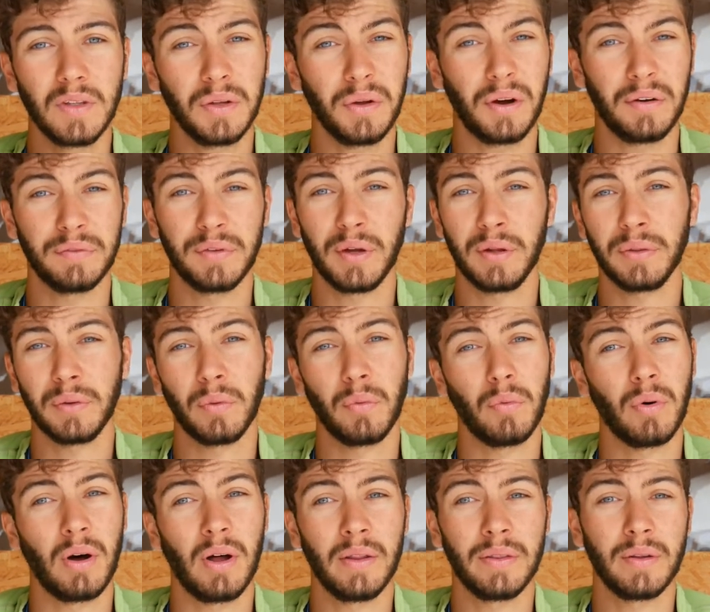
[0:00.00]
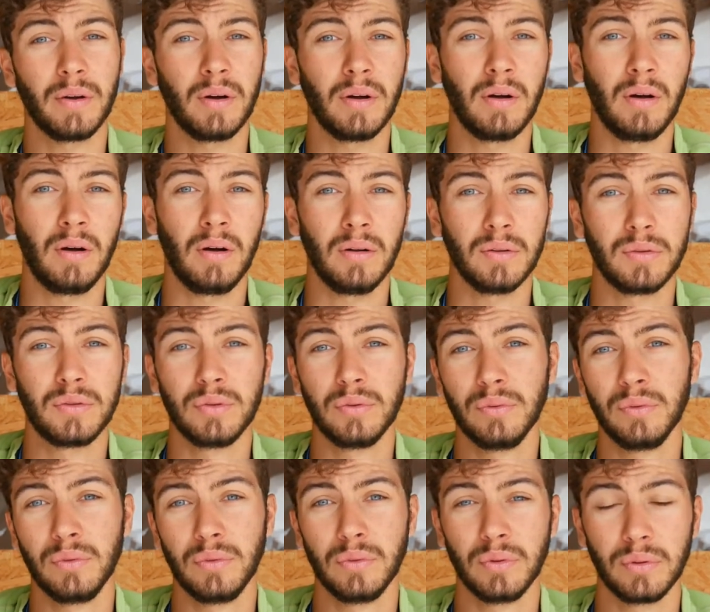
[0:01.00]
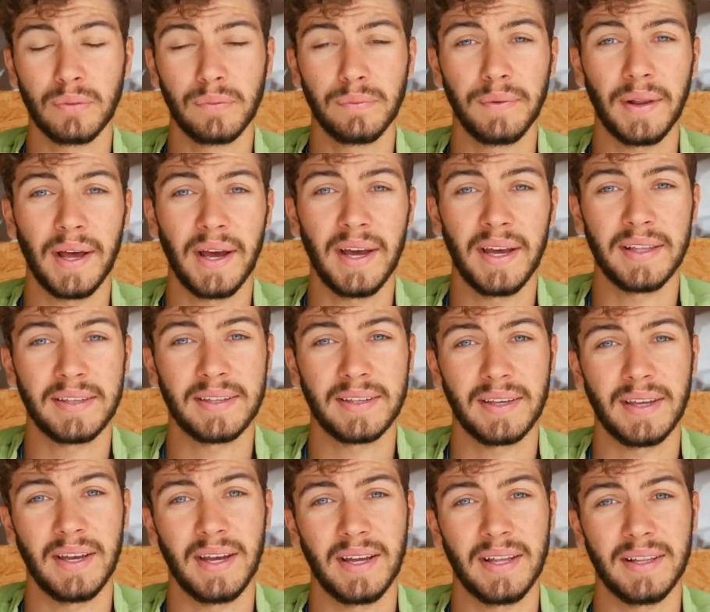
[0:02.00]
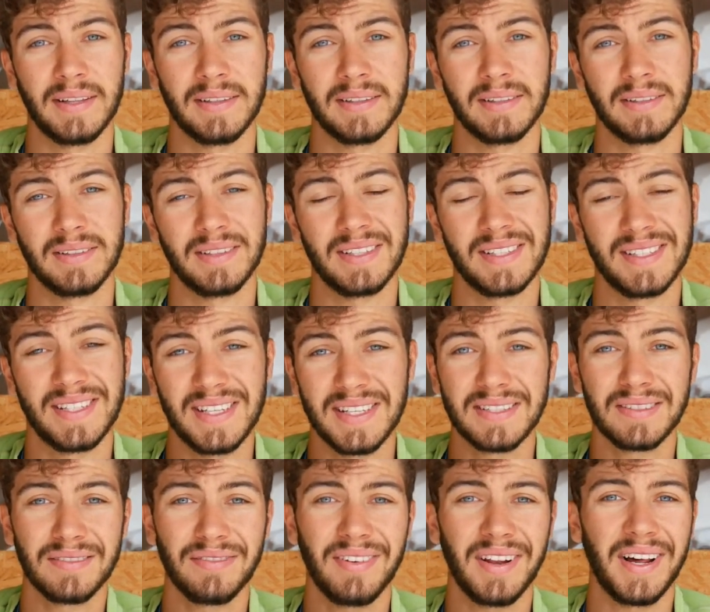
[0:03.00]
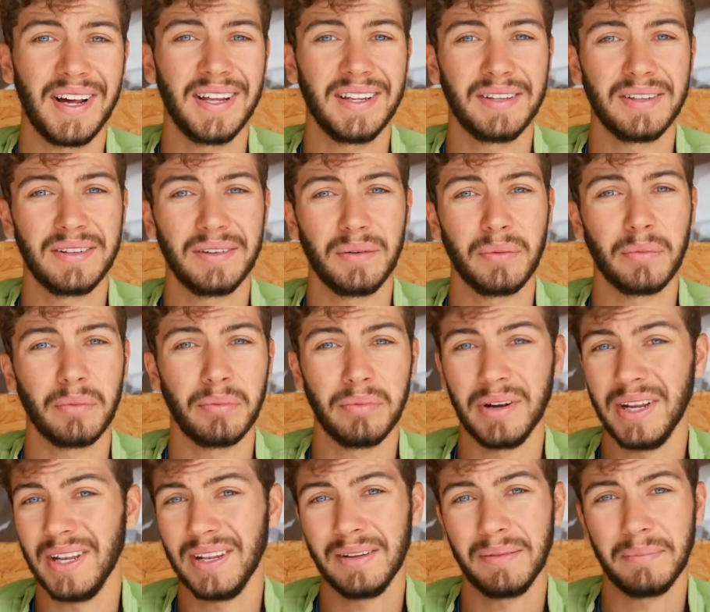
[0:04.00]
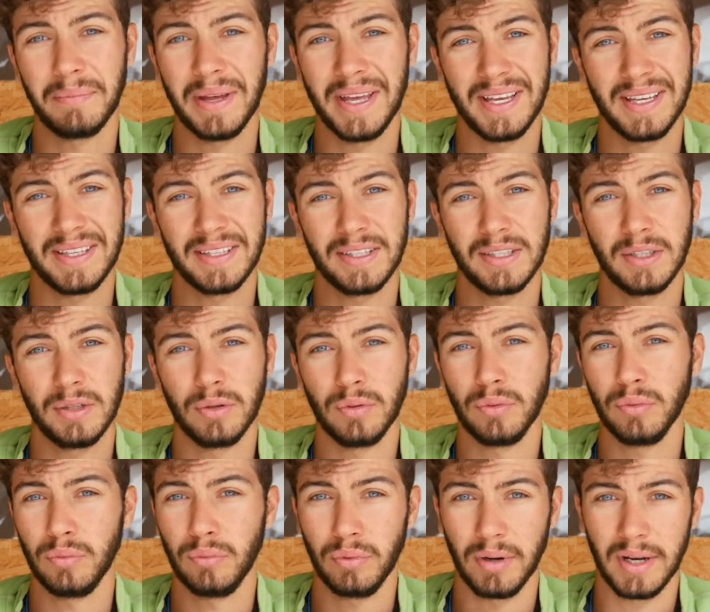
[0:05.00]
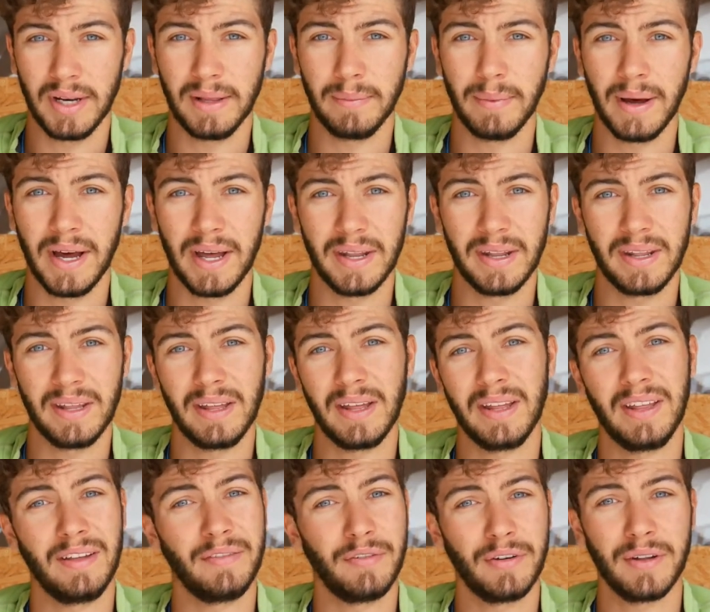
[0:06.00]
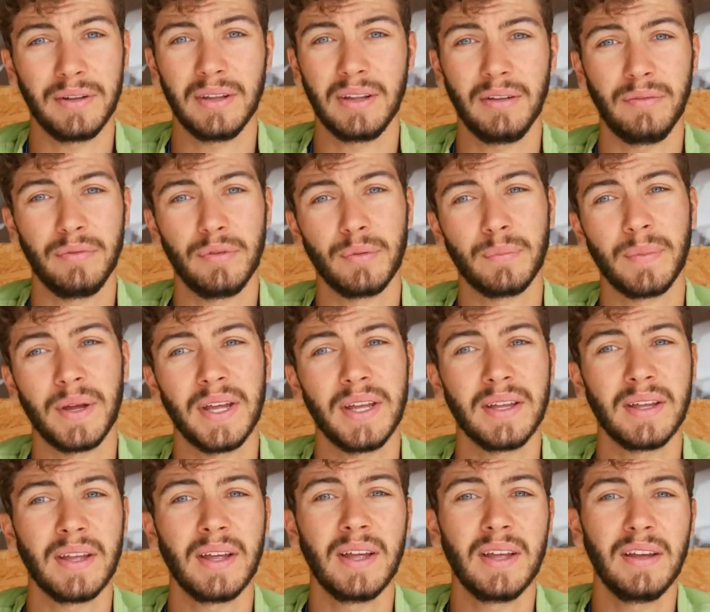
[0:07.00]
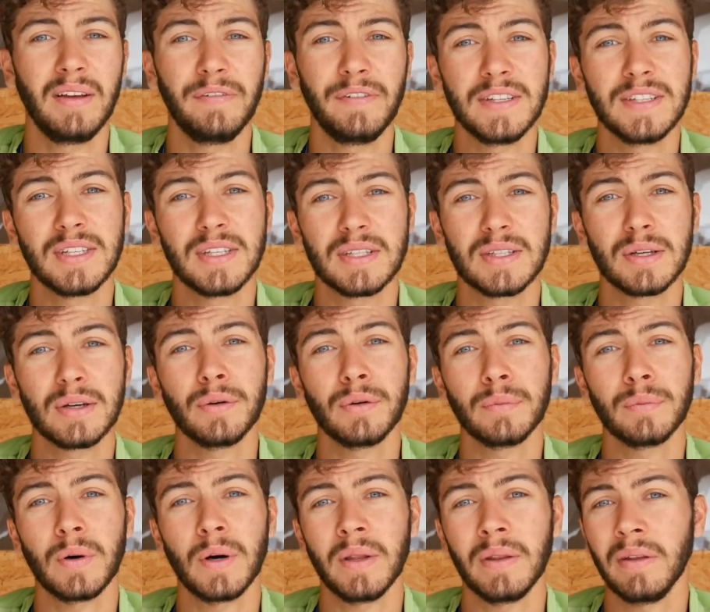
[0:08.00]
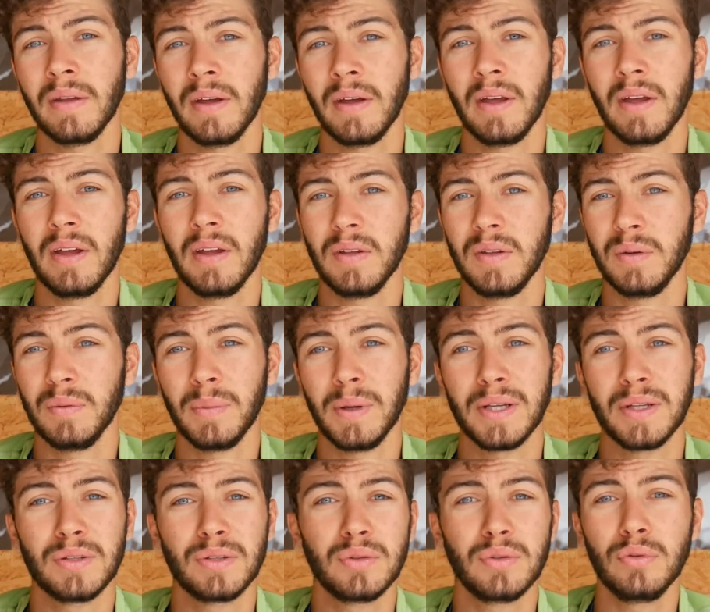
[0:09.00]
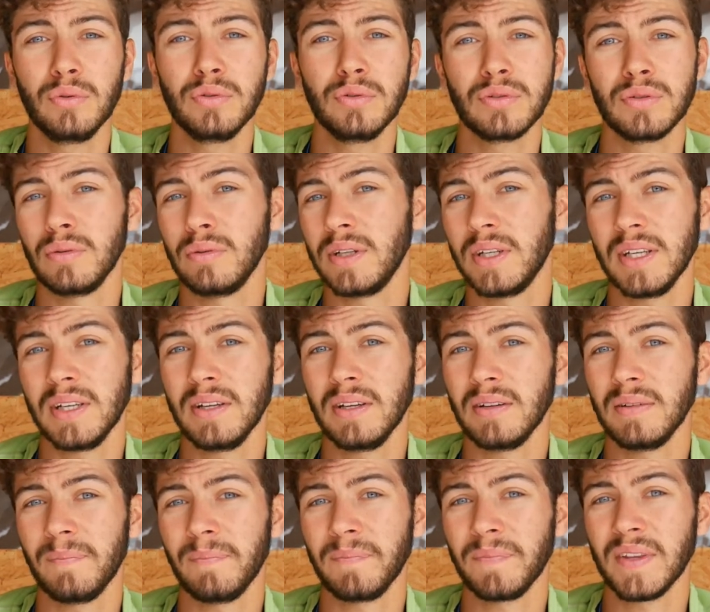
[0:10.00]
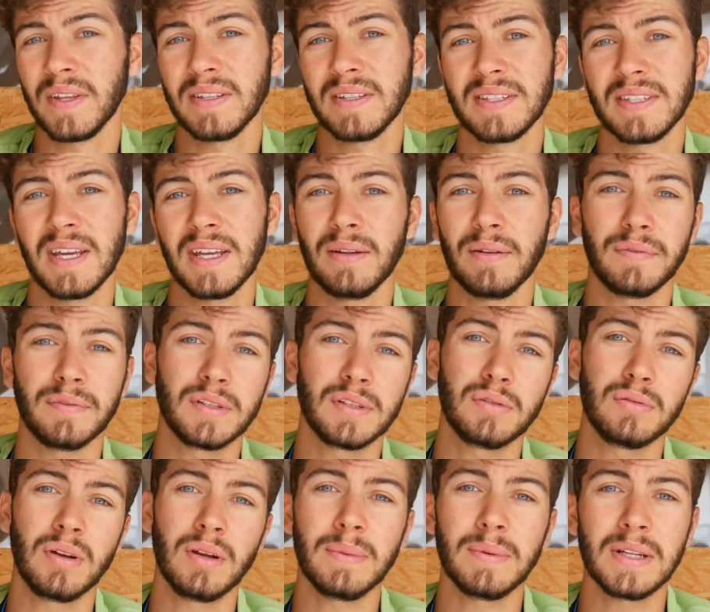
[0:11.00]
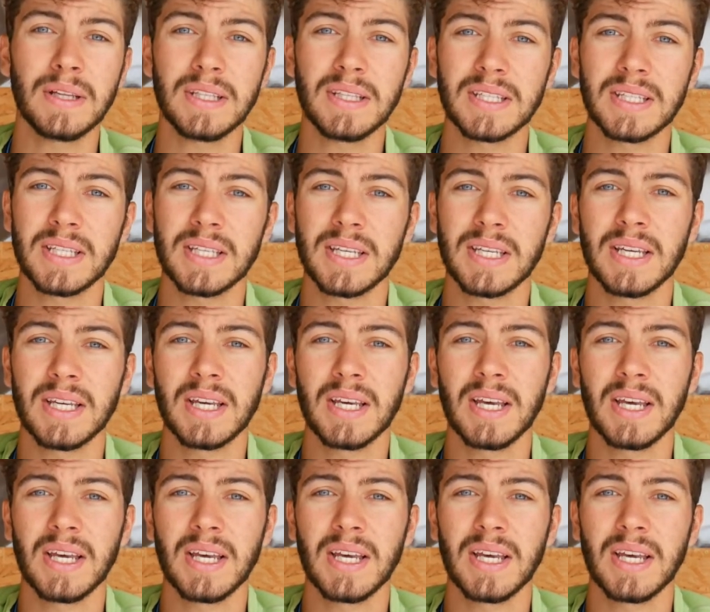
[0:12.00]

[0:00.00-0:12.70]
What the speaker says: you have done 1 or 2 good flights, and this flight will make you really bad. Even if it's the second one, you make 2:30 instead of 3 minutes,